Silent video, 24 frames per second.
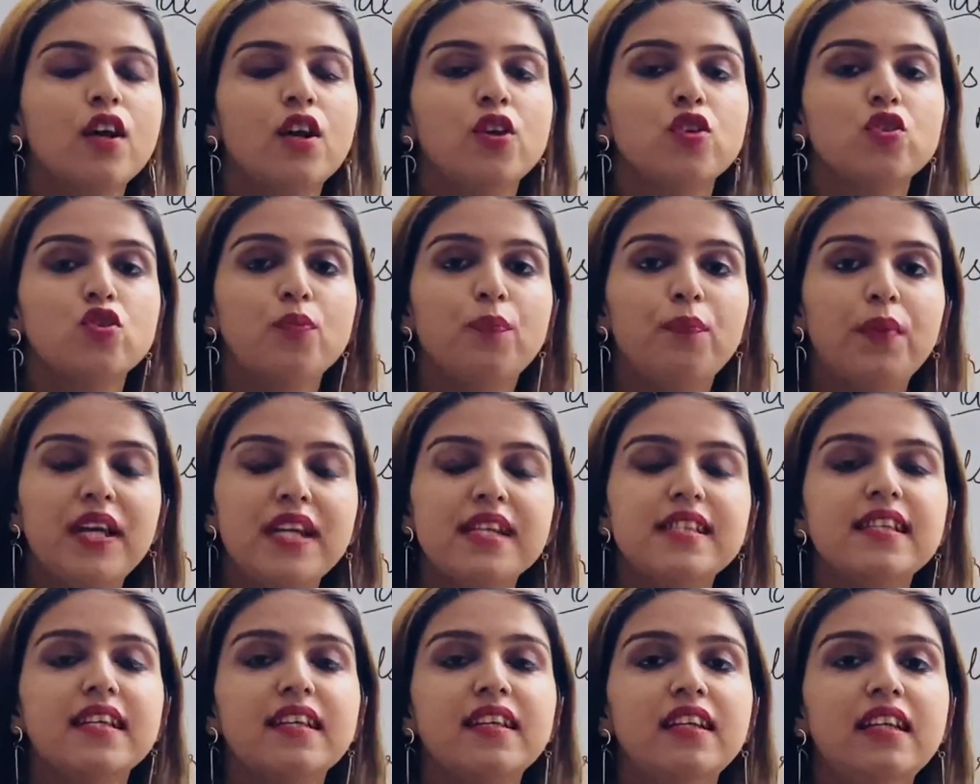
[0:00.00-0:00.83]
So
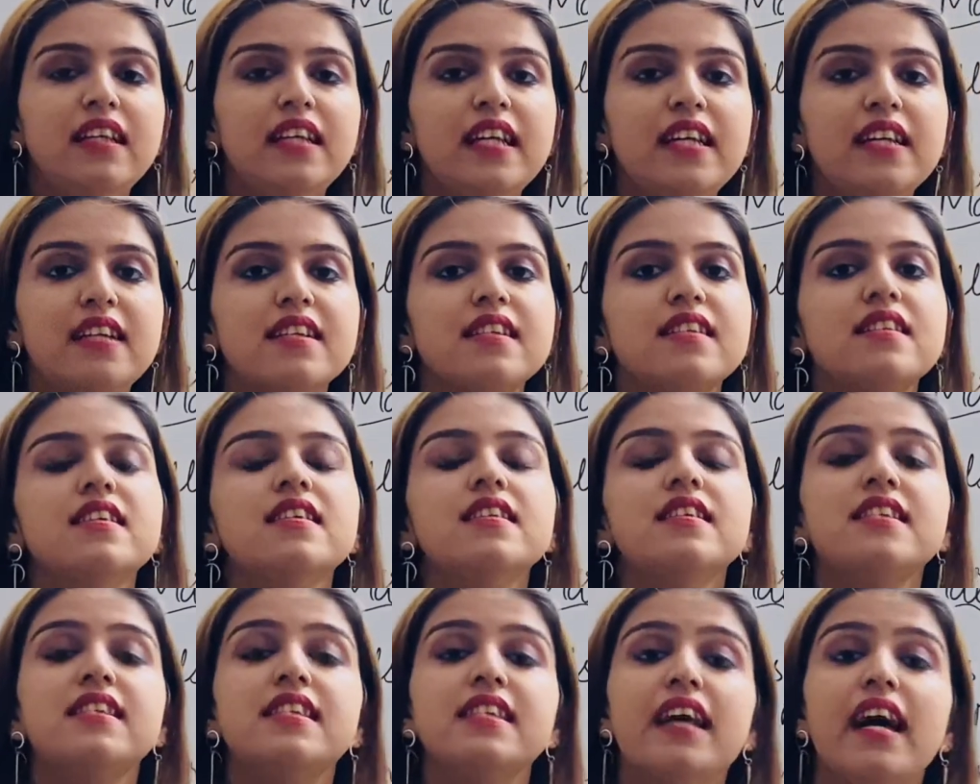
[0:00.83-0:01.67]
basically it is the
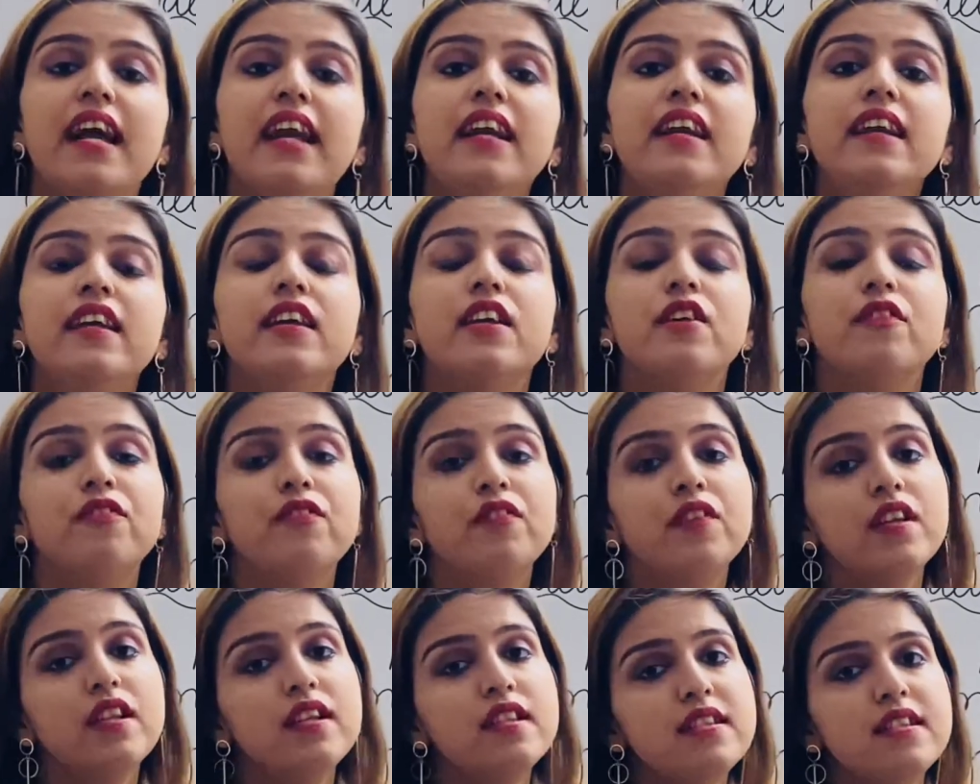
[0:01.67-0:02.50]
cell
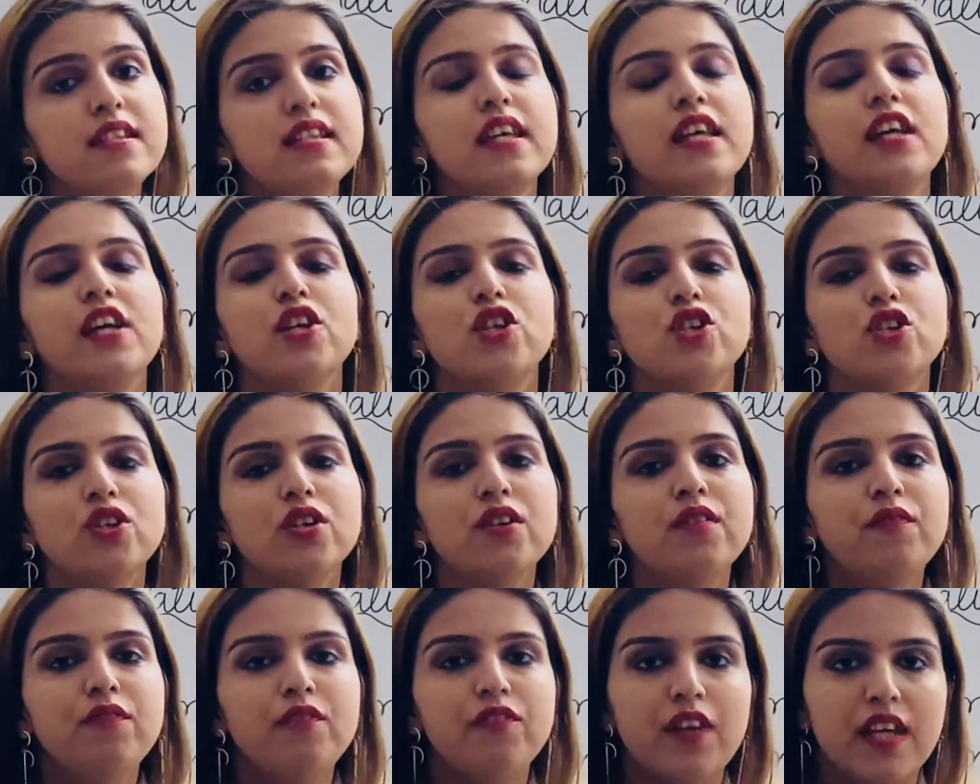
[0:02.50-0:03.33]

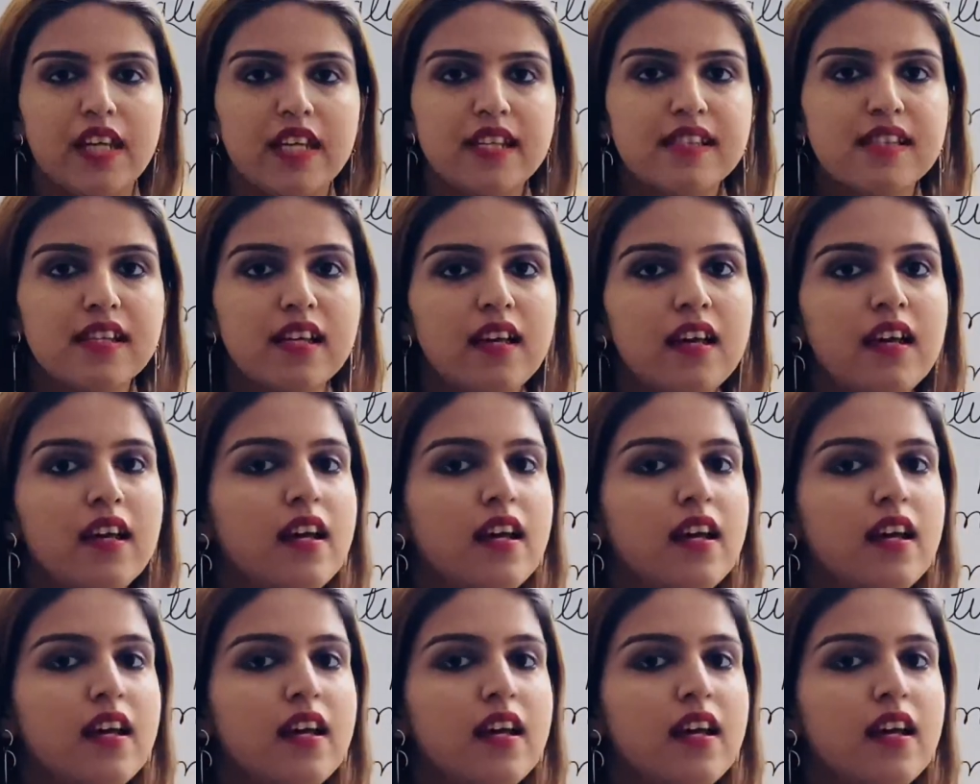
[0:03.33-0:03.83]
differentiation phase.